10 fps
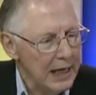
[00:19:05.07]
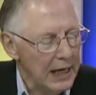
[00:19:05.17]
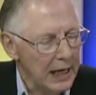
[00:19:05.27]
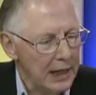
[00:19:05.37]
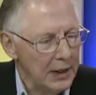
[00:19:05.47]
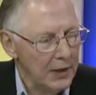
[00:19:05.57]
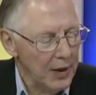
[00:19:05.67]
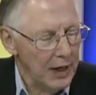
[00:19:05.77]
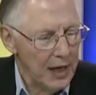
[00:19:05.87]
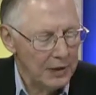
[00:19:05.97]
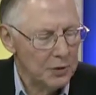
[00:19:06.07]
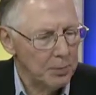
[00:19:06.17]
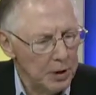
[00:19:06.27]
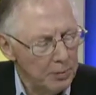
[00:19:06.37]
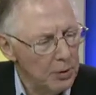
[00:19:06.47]
and they had
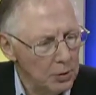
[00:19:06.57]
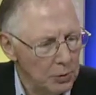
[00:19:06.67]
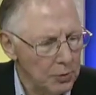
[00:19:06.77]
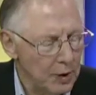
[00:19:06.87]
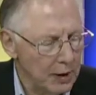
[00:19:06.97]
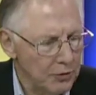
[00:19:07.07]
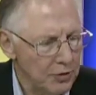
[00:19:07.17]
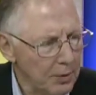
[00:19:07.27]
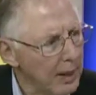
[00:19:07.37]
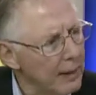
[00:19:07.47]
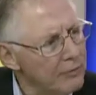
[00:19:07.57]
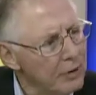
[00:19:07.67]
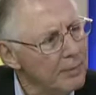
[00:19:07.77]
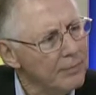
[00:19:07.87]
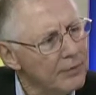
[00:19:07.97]
some people who showed up
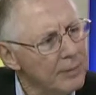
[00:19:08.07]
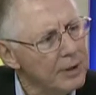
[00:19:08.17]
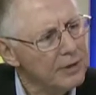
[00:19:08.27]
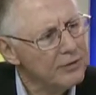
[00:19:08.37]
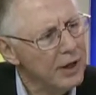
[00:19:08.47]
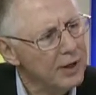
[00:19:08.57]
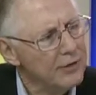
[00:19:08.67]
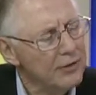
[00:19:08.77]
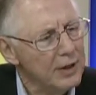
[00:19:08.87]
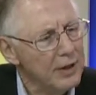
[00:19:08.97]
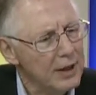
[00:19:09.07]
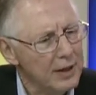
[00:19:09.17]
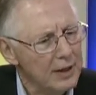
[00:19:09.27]
from their centers, and